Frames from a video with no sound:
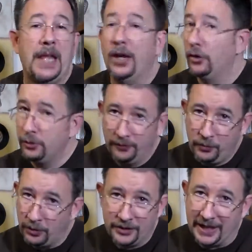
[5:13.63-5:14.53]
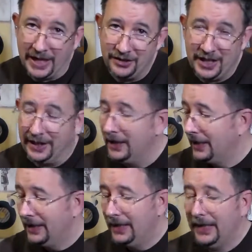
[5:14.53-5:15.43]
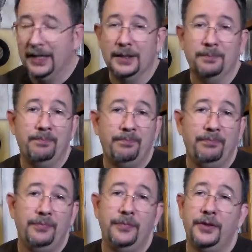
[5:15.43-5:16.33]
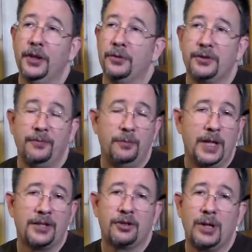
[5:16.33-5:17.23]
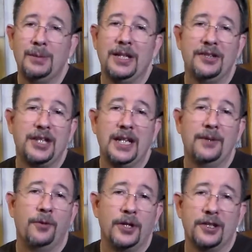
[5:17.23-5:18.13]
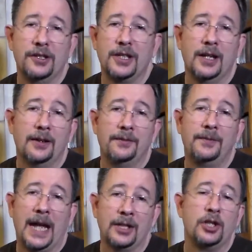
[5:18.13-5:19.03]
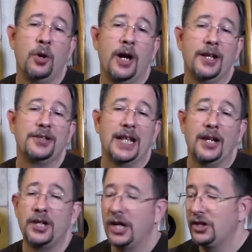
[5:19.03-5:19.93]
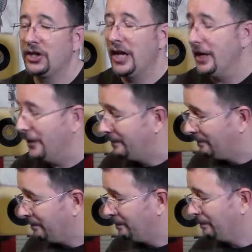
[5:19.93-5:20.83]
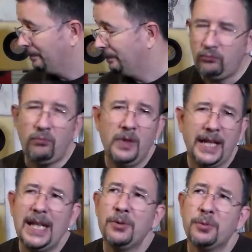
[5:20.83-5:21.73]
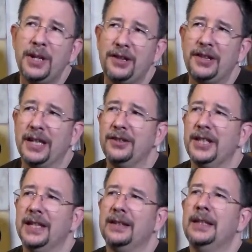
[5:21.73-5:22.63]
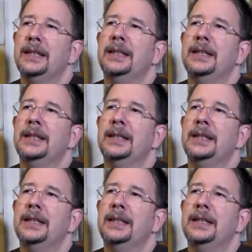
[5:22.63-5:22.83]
And also, of course, like I said, those extremely distinctive voices of Alan Johannes and Natasha Schneider. And that was one of the things that